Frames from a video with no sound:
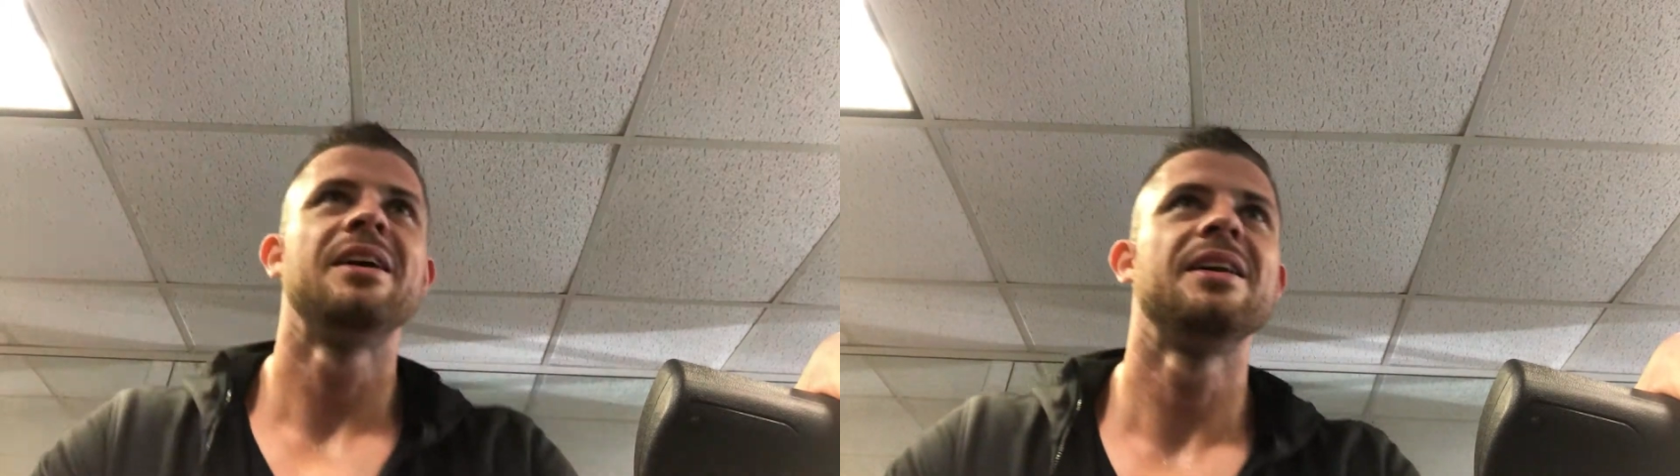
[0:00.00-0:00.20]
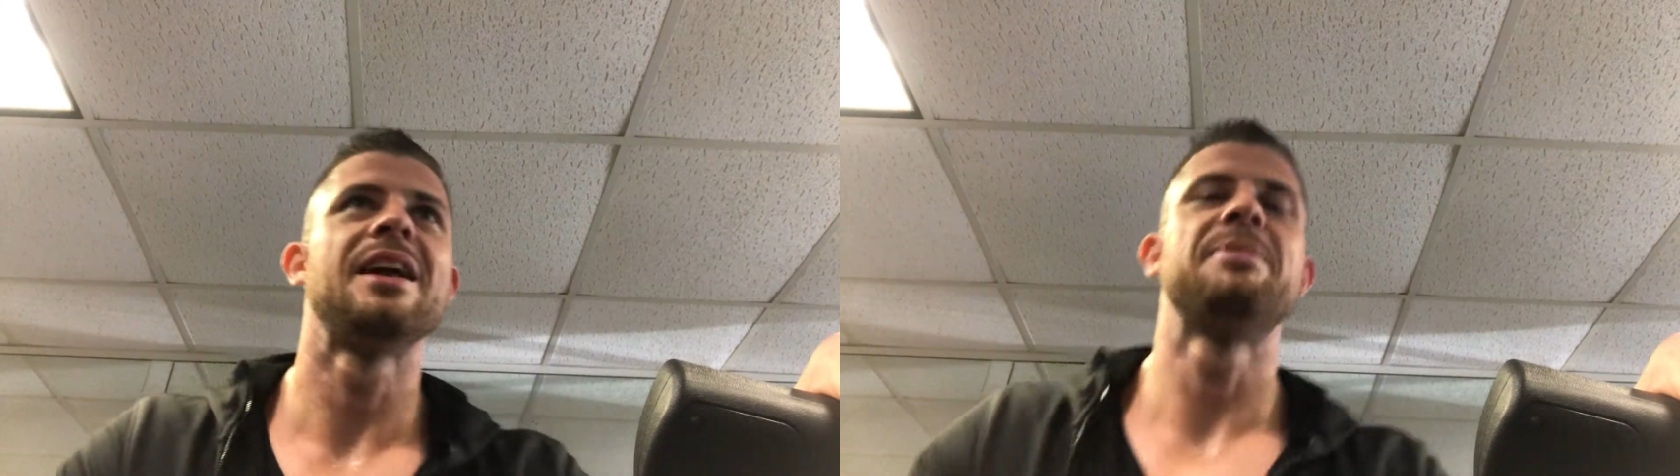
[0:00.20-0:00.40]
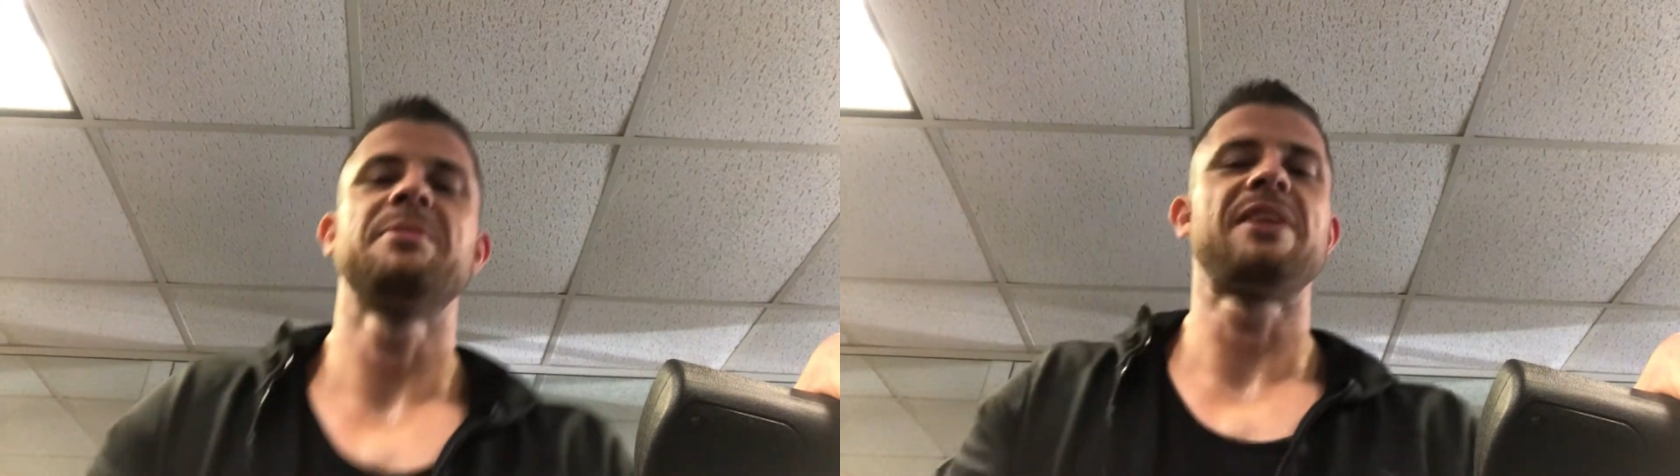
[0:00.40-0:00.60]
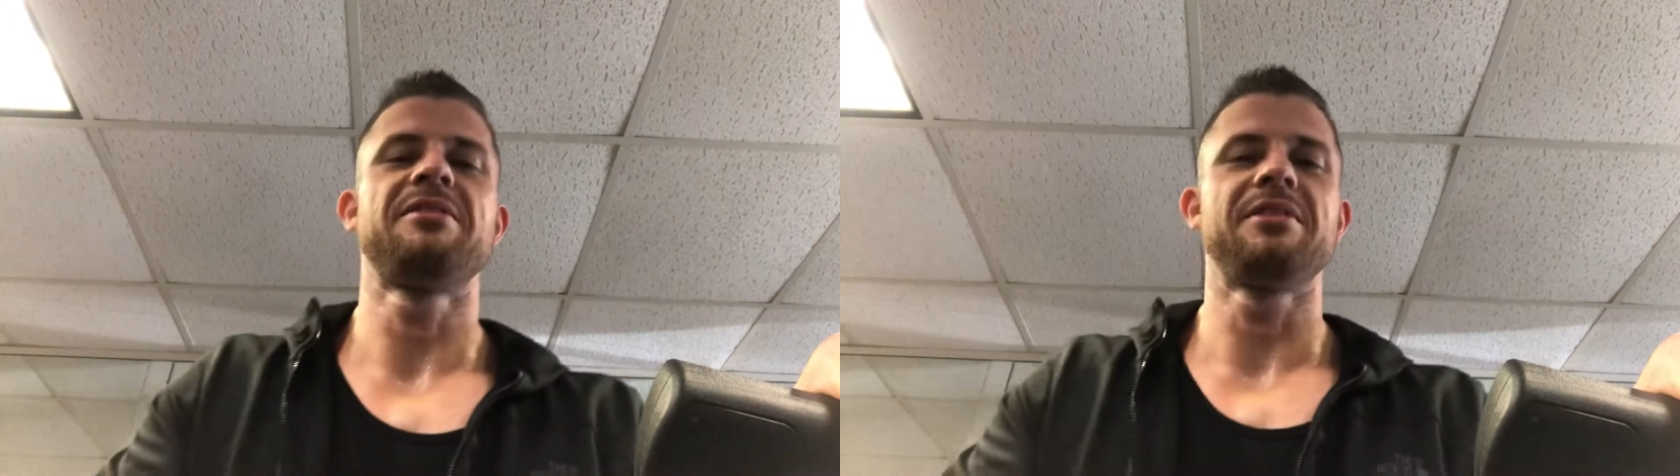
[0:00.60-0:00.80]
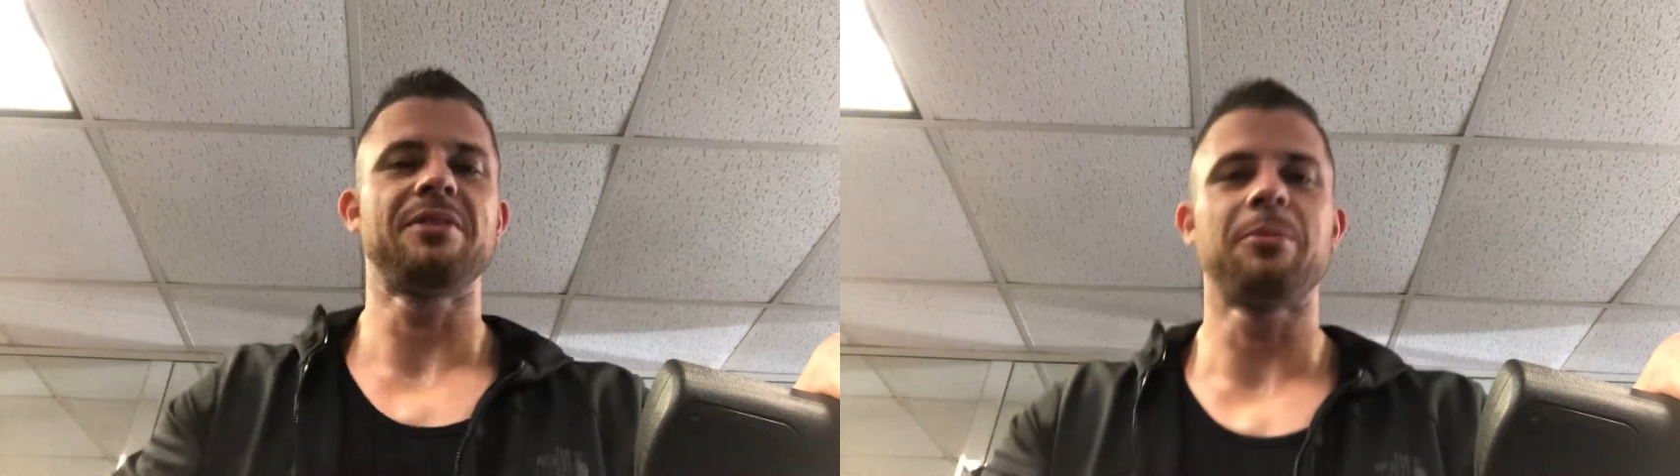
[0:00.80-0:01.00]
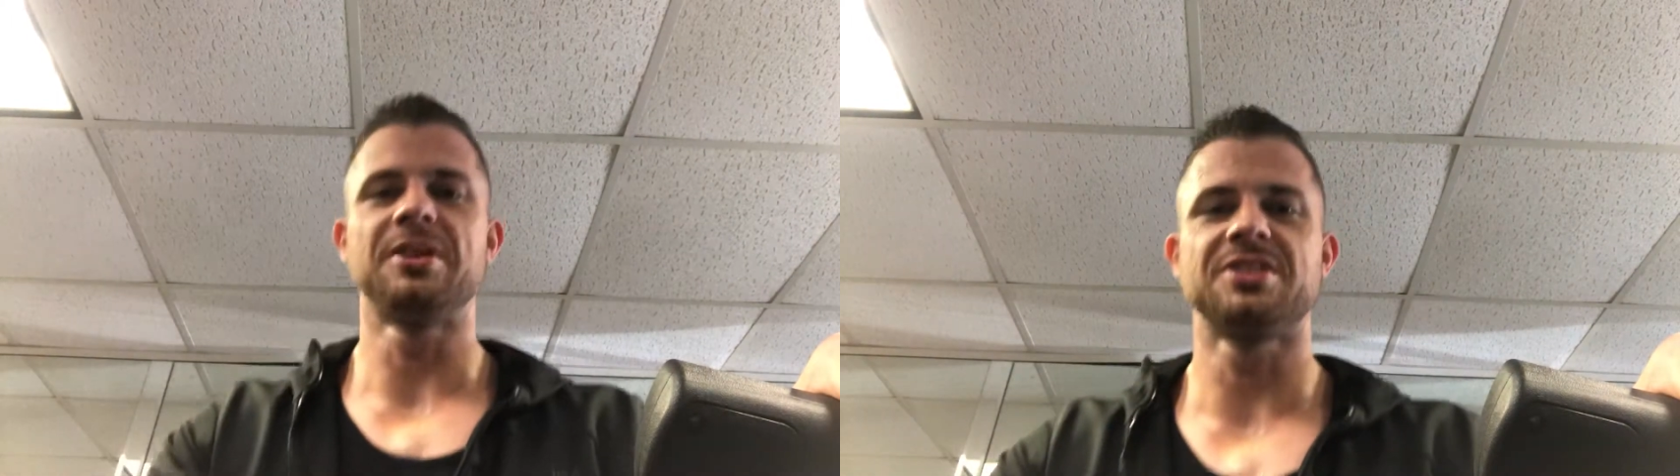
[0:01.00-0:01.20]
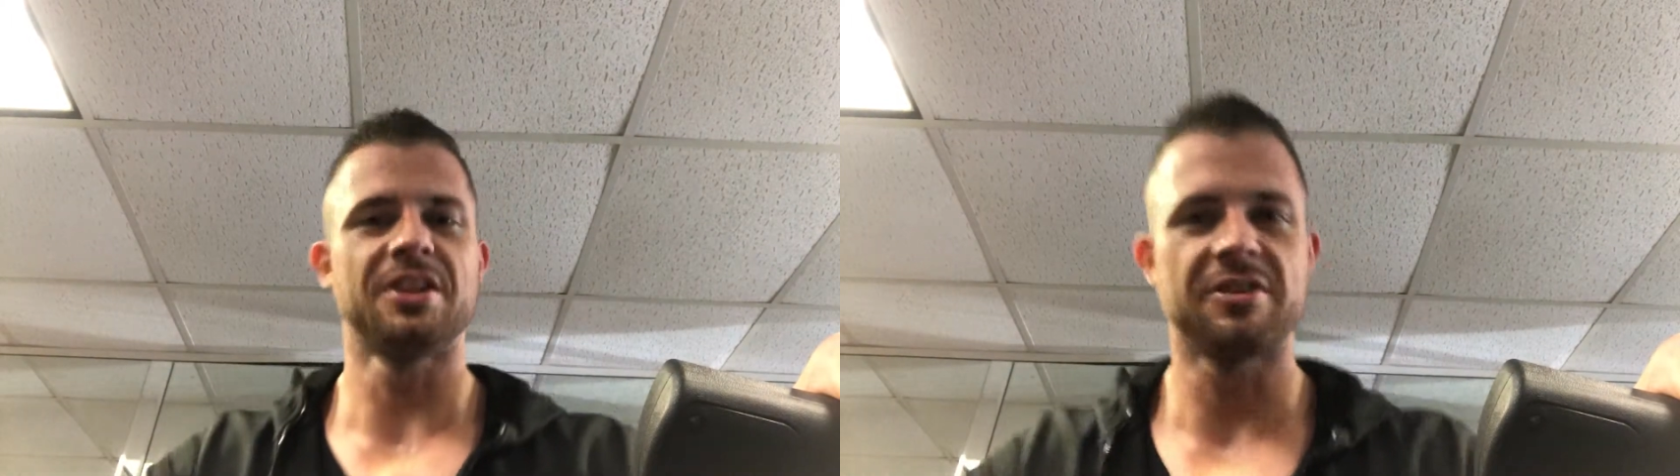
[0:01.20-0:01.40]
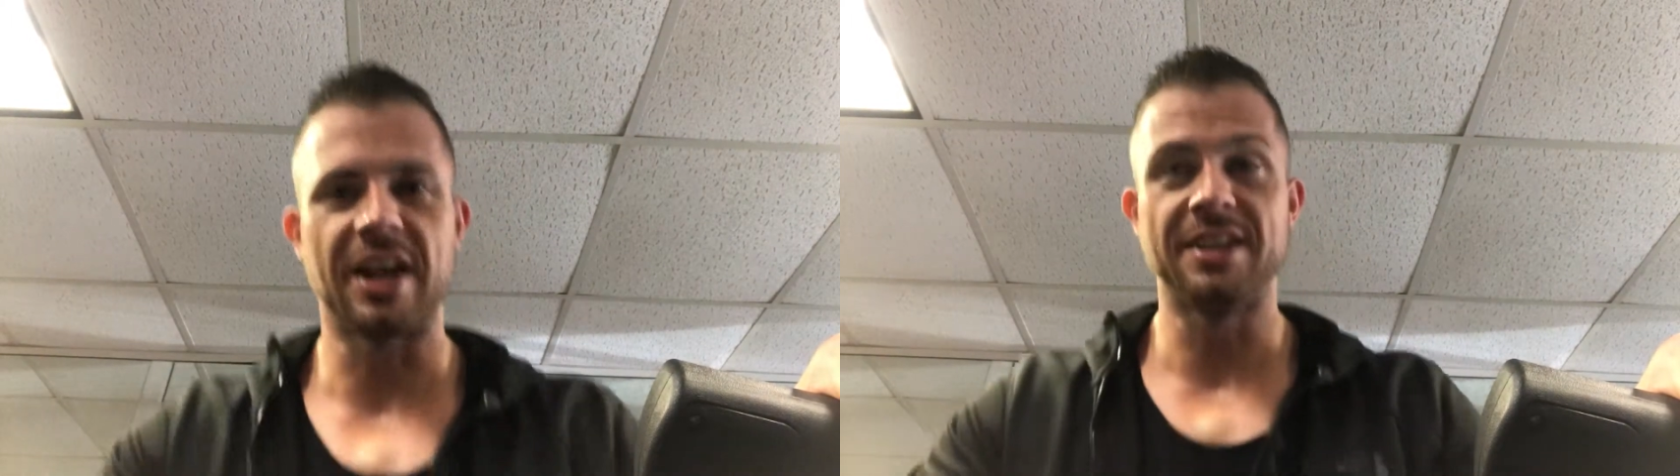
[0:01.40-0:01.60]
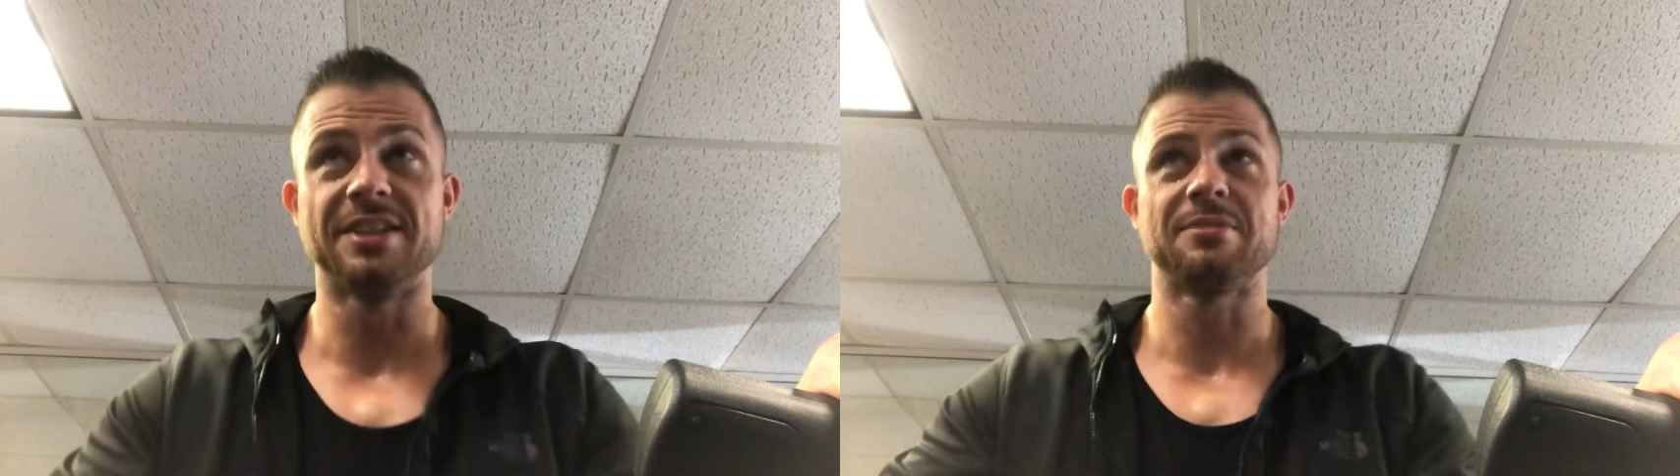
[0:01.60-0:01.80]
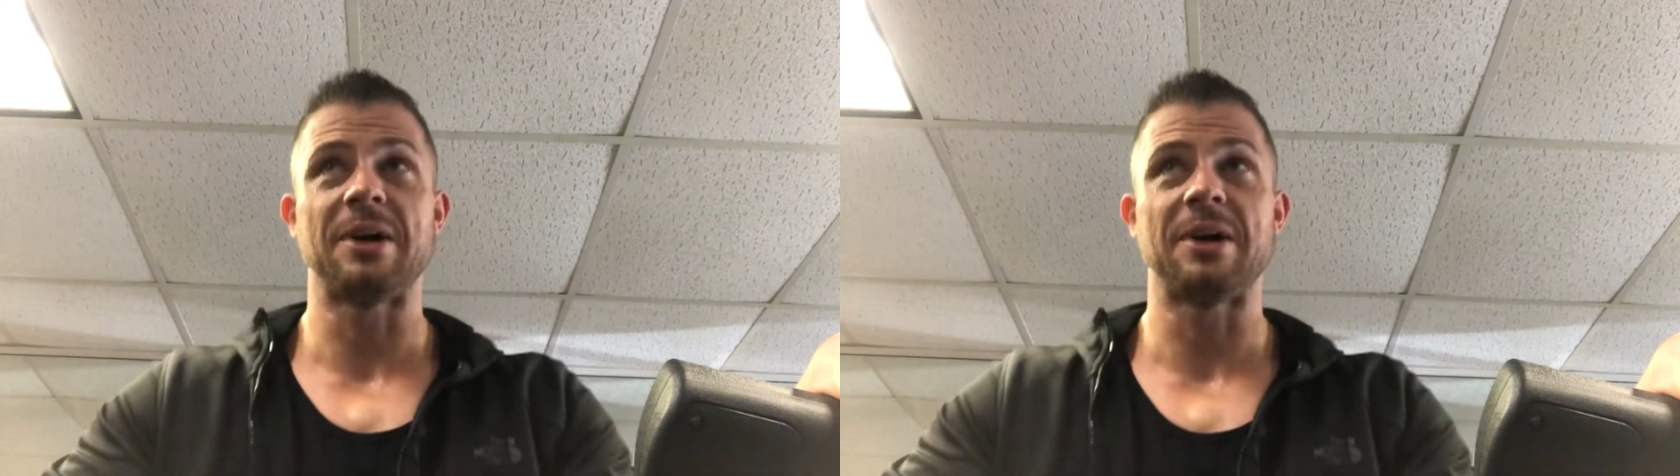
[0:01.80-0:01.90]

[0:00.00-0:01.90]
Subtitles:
A lot of people have a whole bunch of different ideas